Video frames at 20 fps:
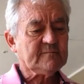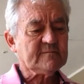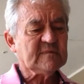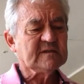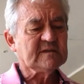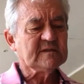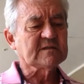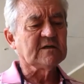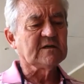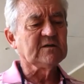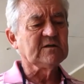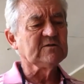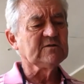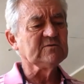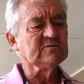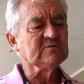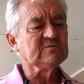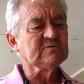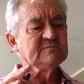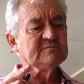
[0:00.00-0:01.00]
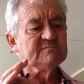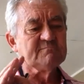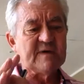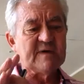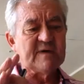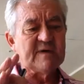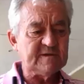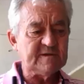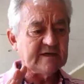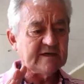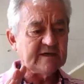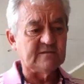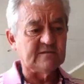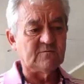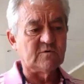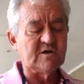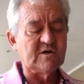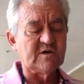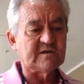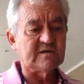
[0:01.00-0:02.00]
So maybe that'll
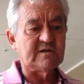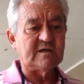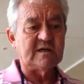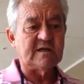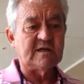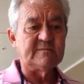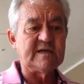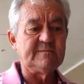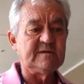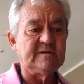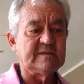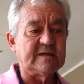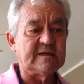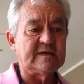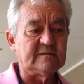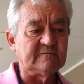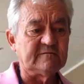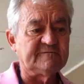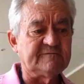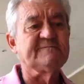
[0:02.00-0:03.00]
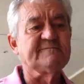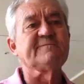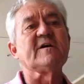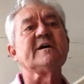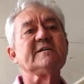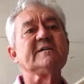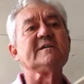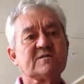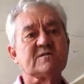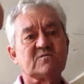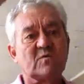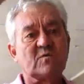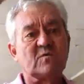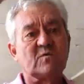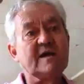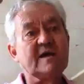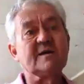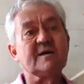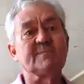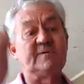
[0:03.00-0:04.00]
work, and maybe that'll find its way
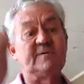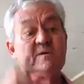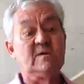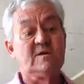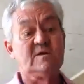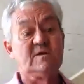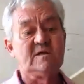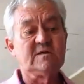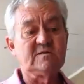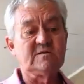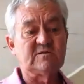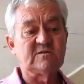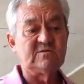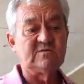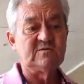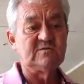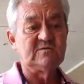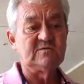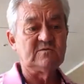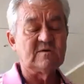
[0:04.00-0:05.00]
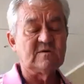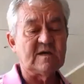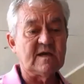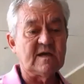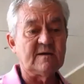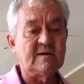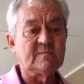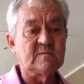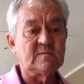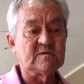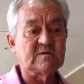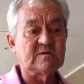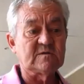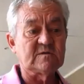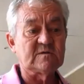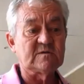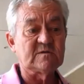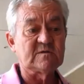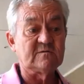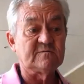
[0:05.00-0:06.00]
up into sort of
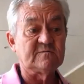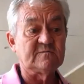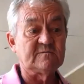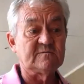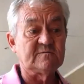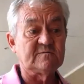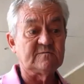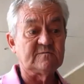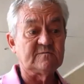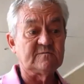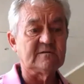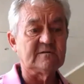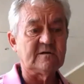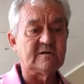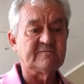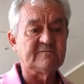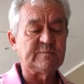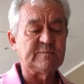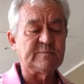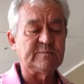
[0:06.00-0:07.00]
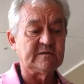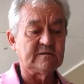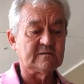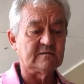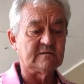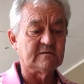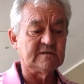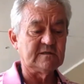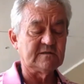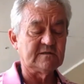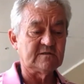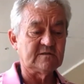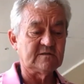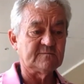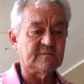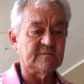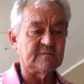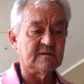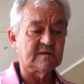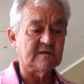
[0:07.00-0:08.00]
the highest level of political leadership
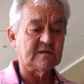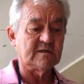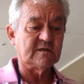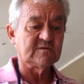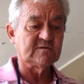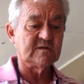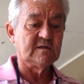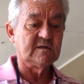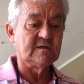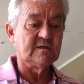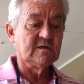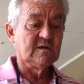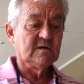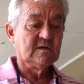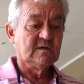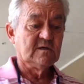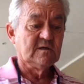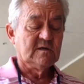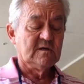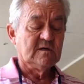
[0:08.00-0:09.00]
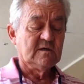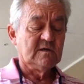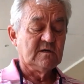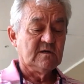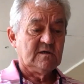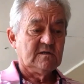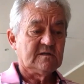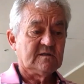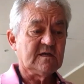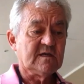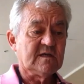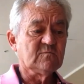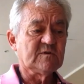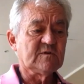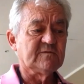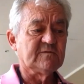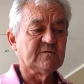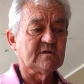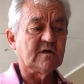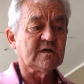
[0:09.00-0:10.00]
in the country. Then with
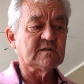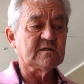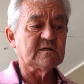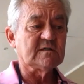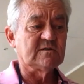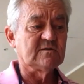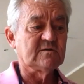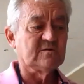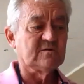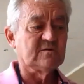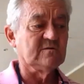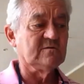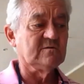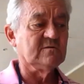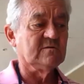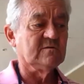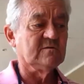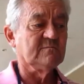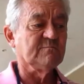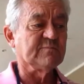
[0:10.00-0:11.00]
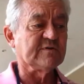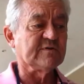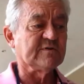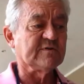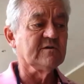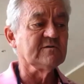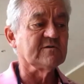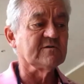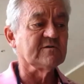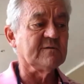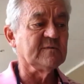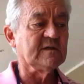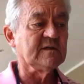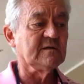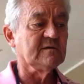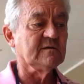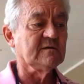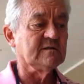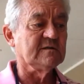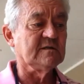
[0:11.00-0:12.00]
regard to
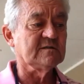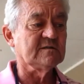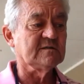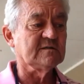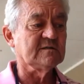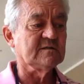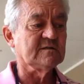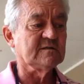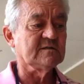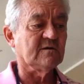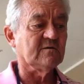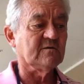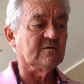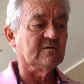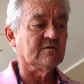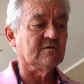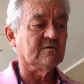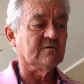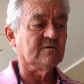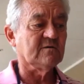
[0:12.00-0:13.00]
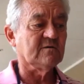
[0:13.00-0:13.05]
programming, these are also very